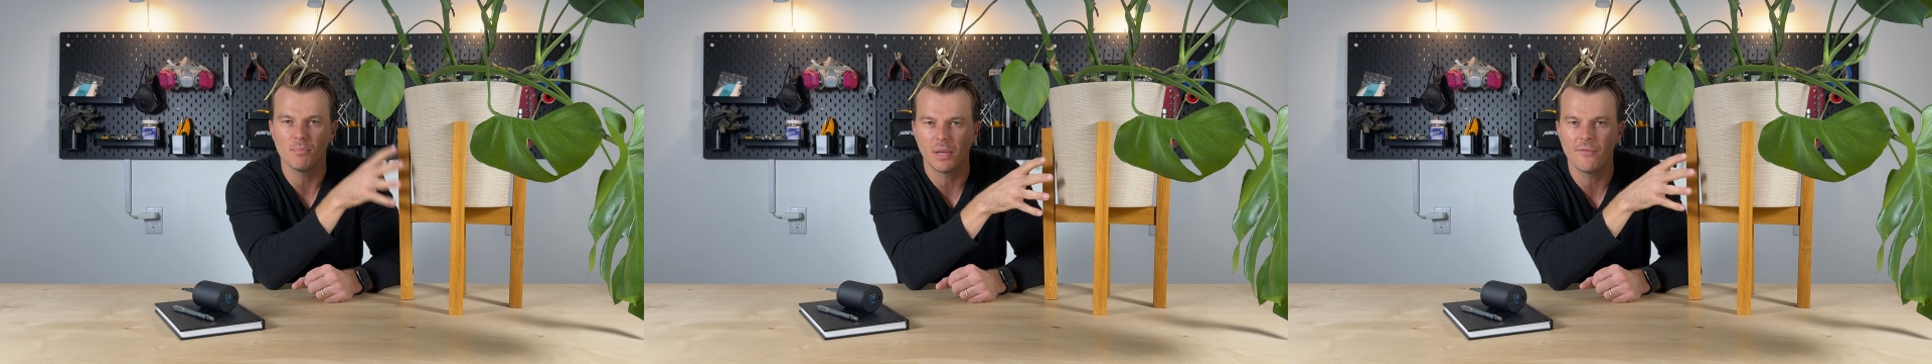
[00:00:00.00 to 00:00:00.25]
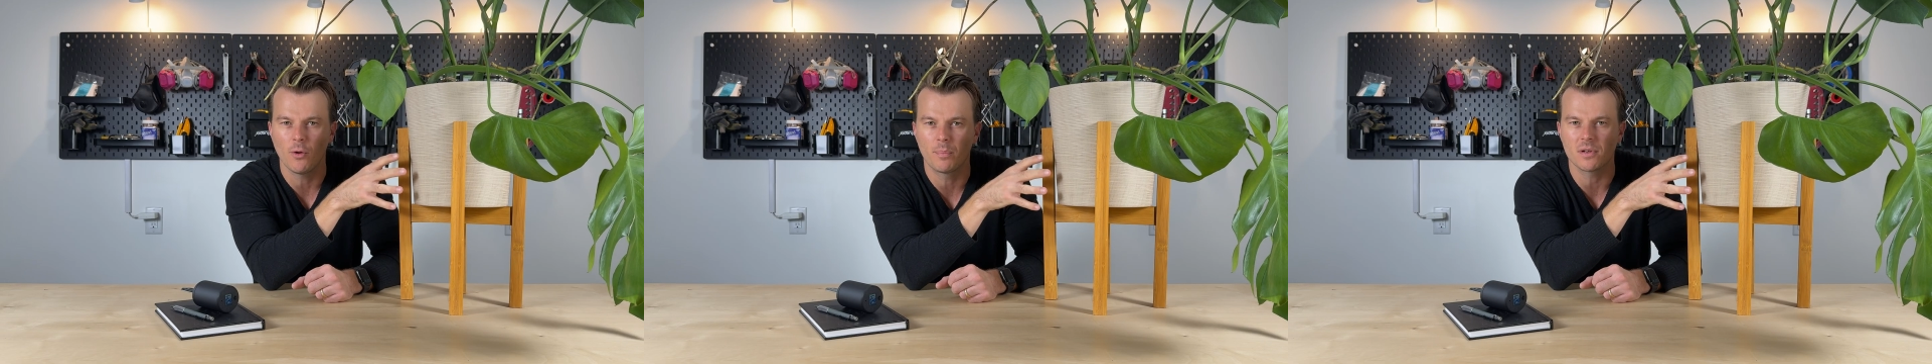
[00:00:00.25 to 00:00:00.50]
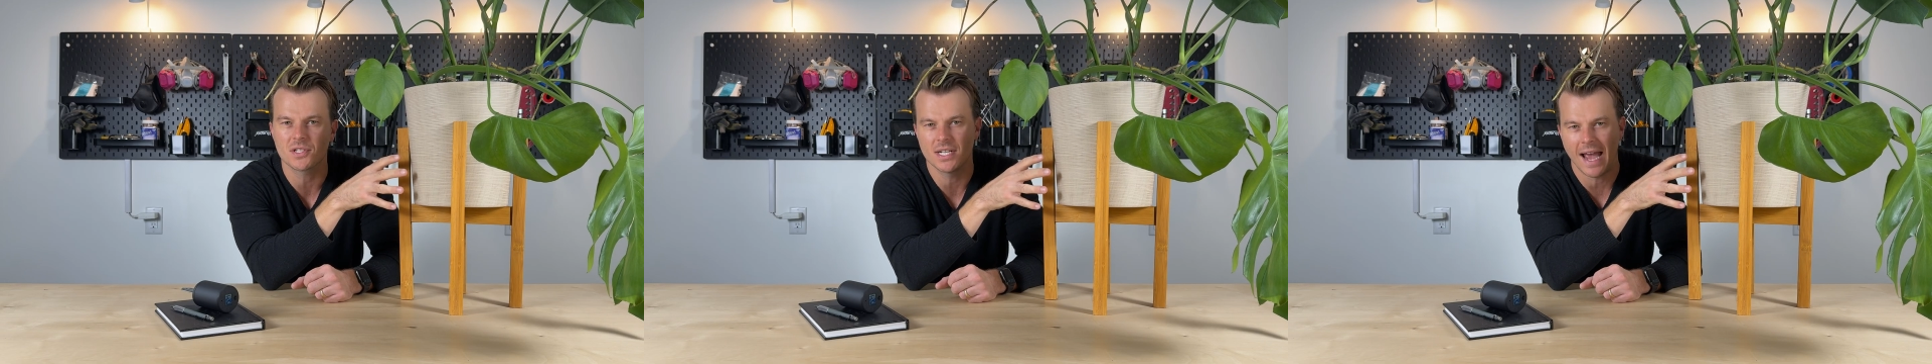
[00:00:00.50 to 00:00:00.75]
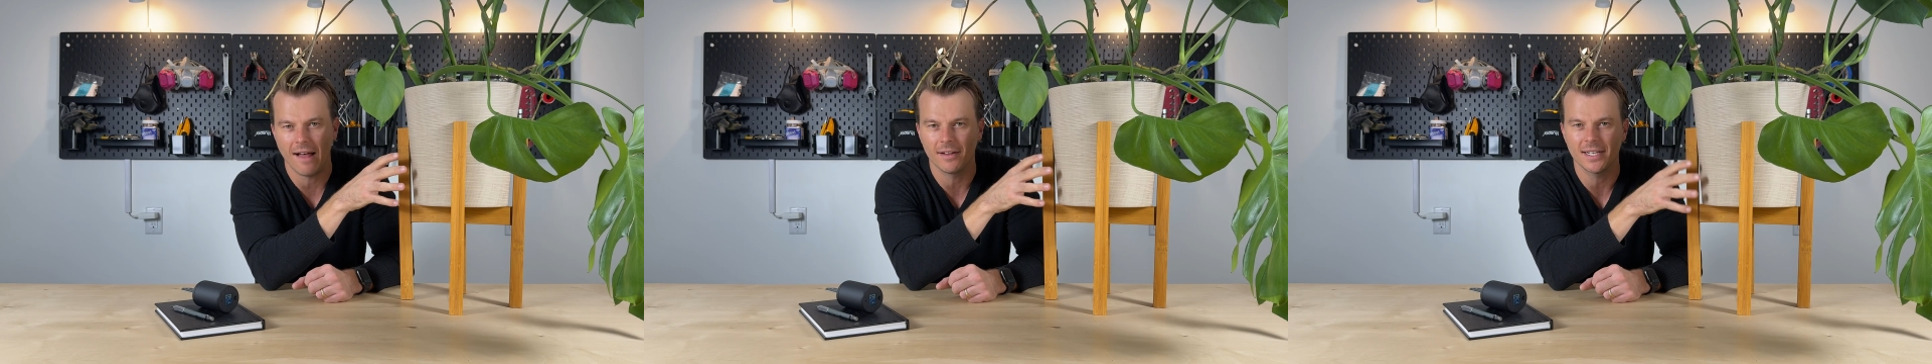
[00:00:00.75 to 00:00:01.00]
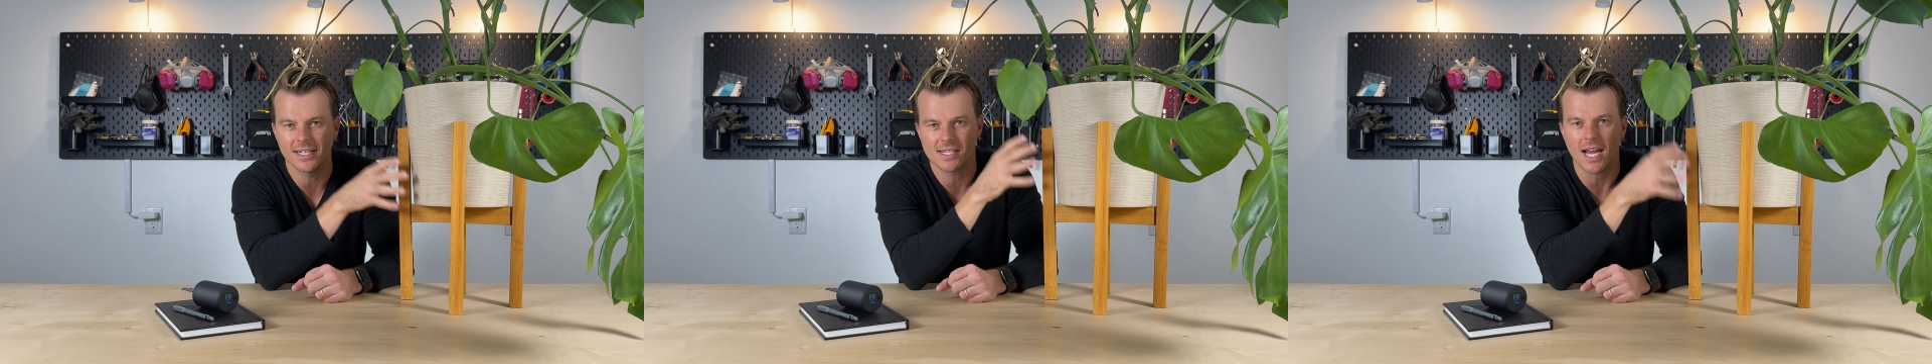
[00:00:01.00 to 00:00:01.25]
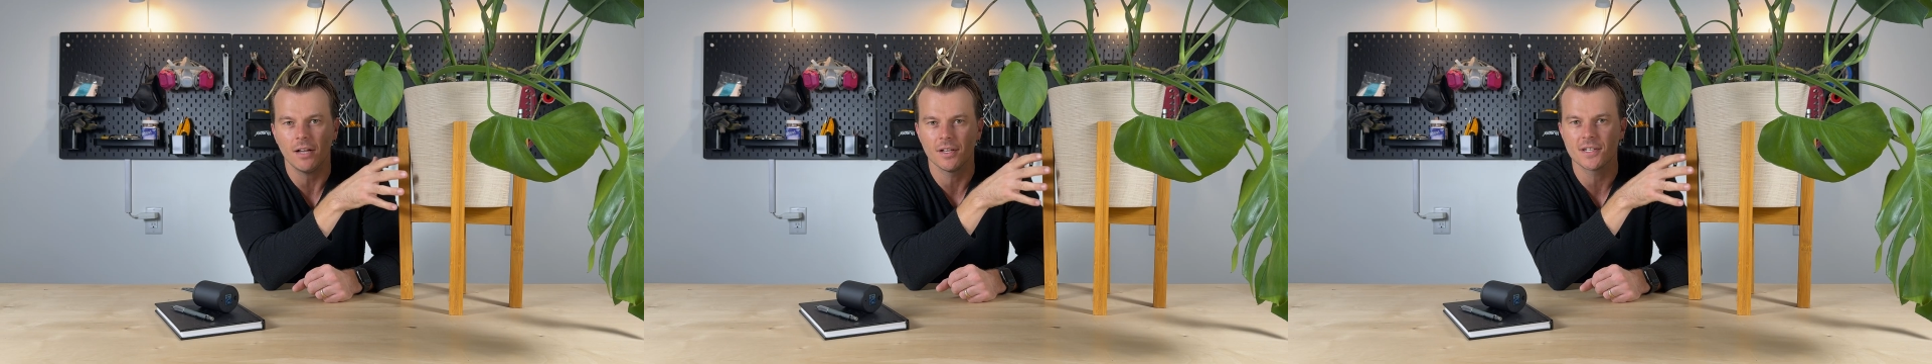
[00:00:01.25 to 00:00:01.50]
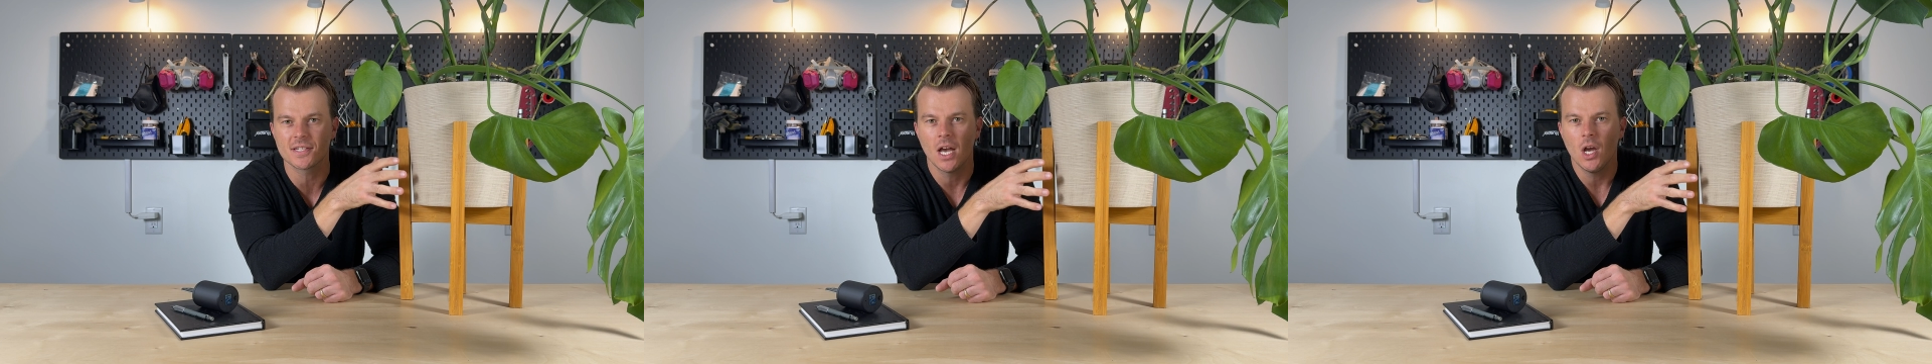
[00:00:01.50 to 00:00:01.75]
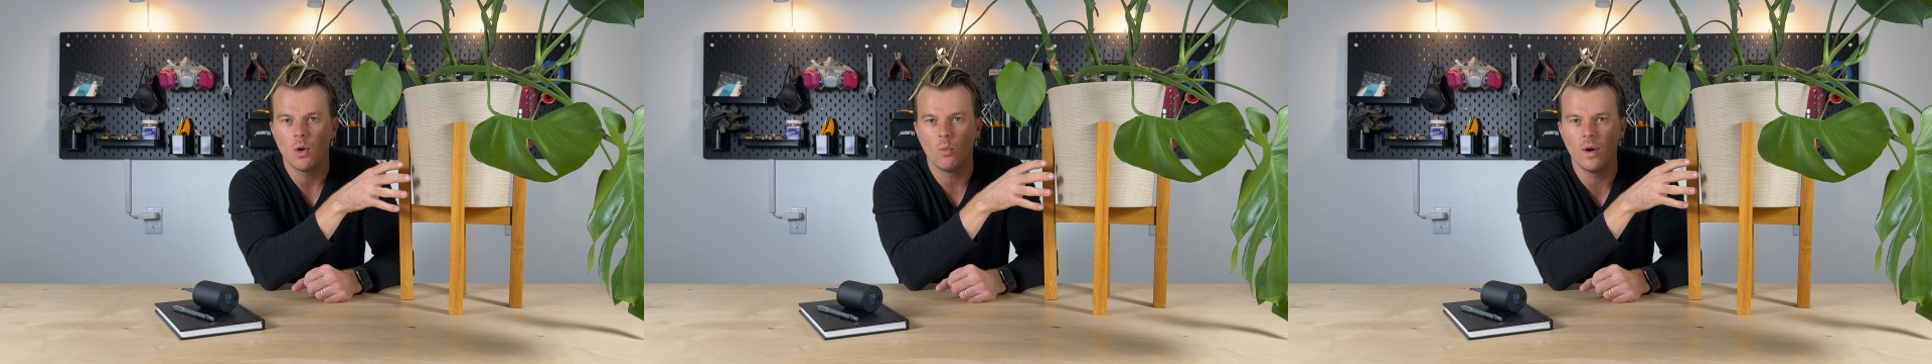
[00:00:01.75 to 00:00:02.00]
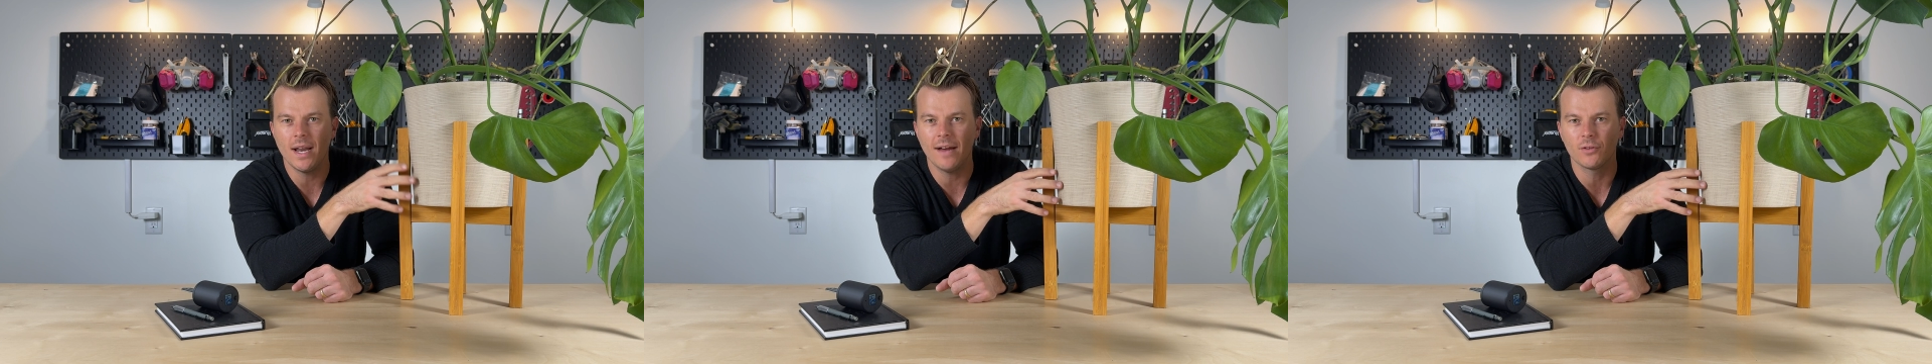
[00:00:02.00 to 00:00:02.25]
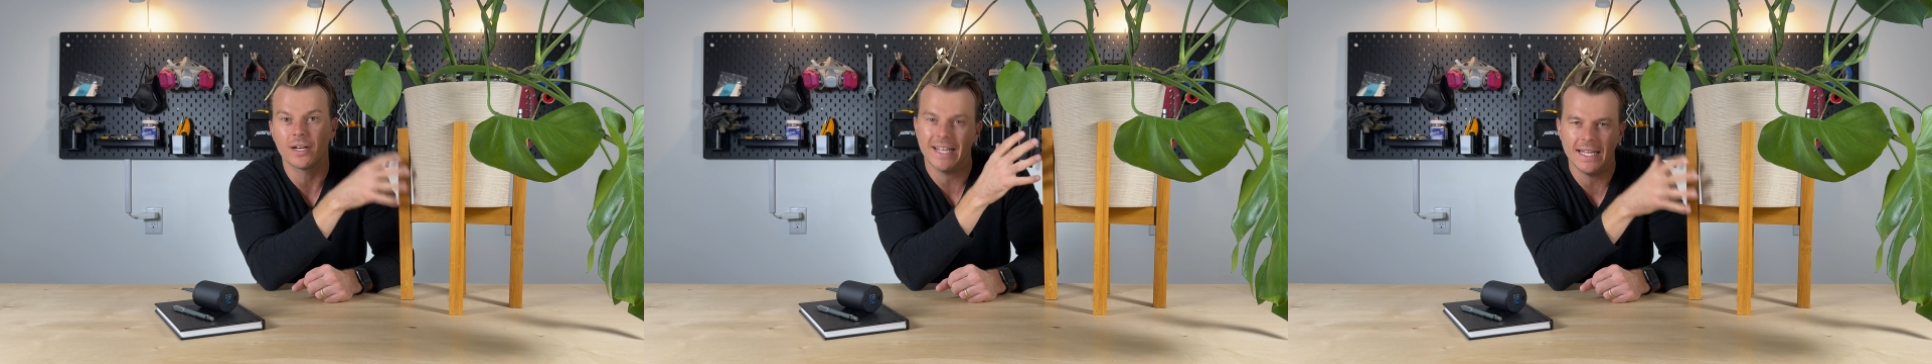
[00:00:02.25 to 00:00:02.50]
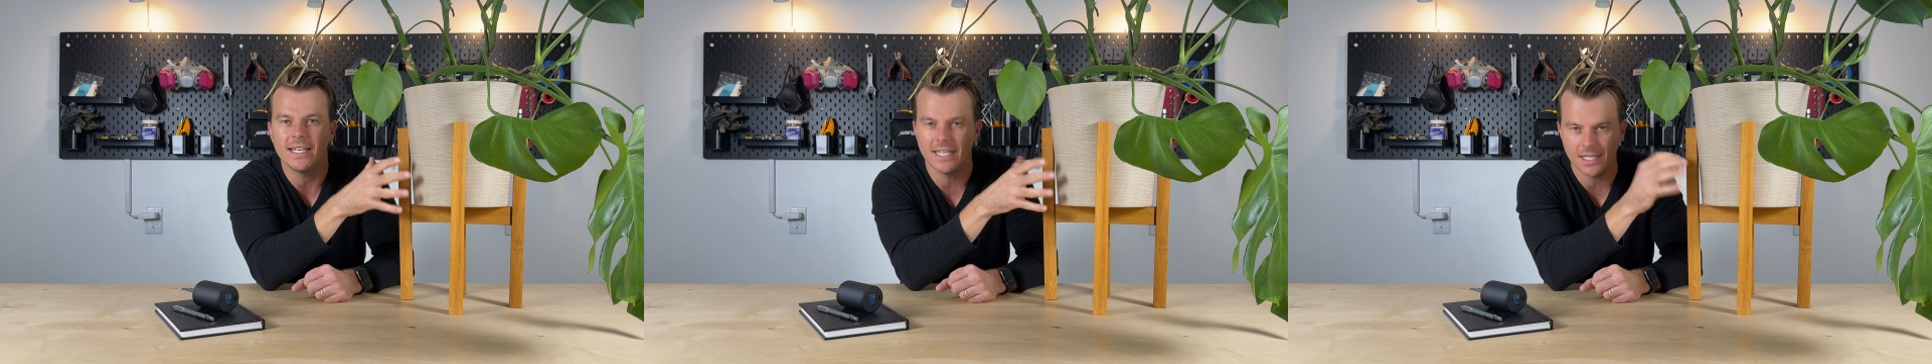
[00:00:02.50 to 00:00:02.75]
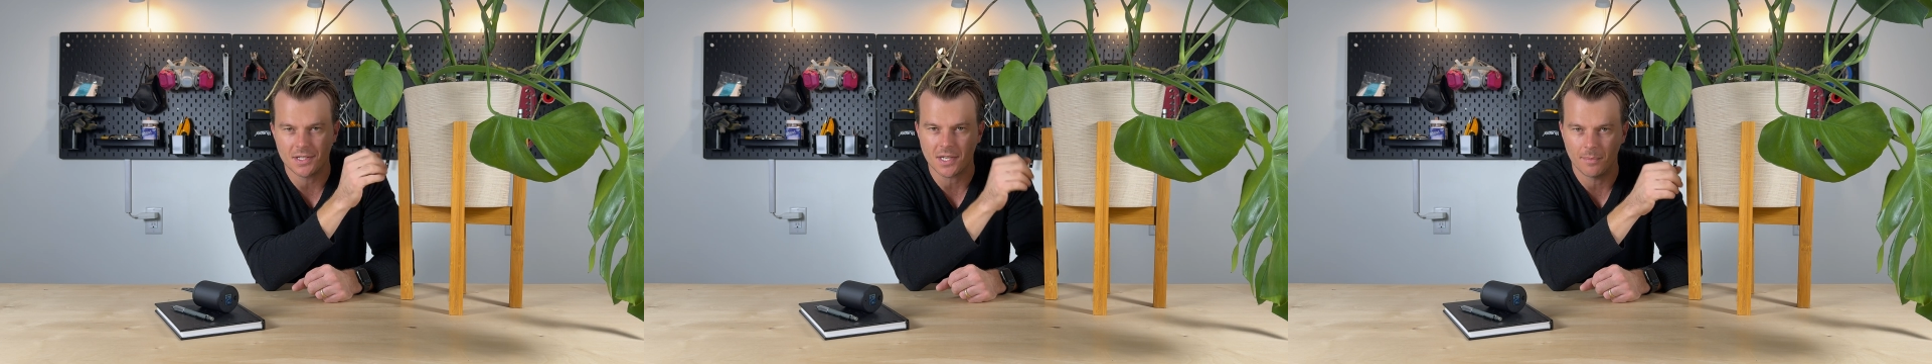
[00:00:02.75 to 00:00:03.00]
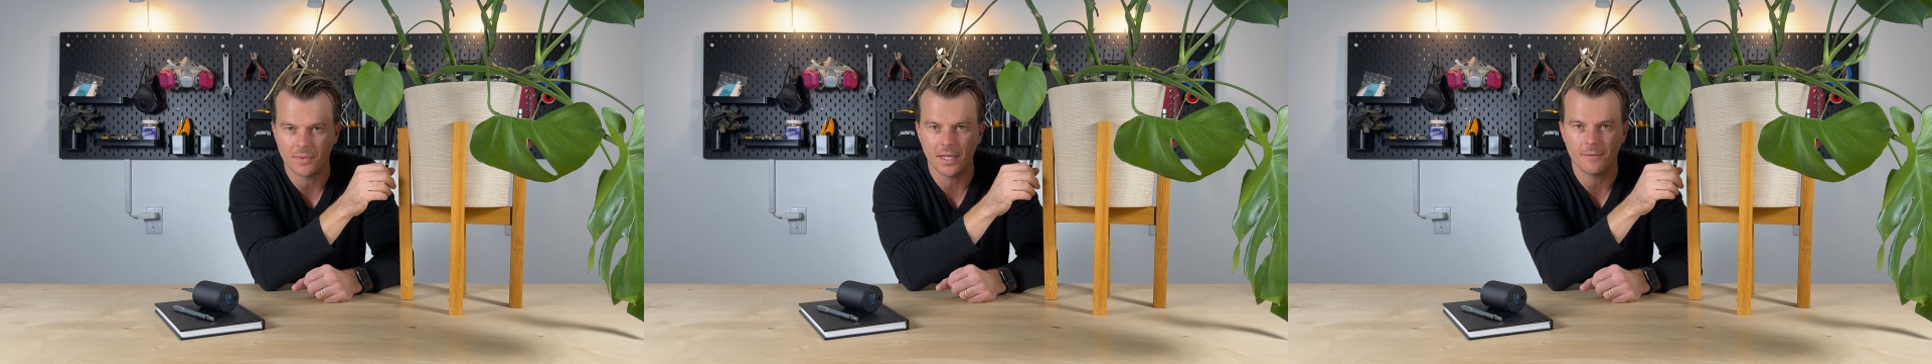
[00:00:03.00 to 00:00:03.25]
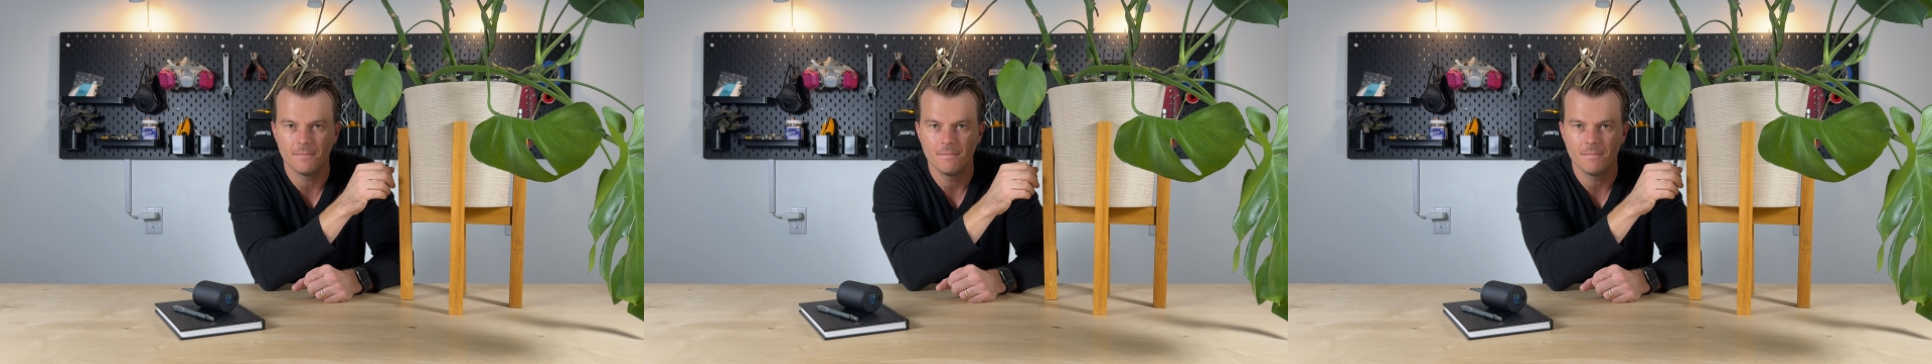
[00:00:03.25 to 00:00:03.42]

and playful personality to tell us whenever it needs something.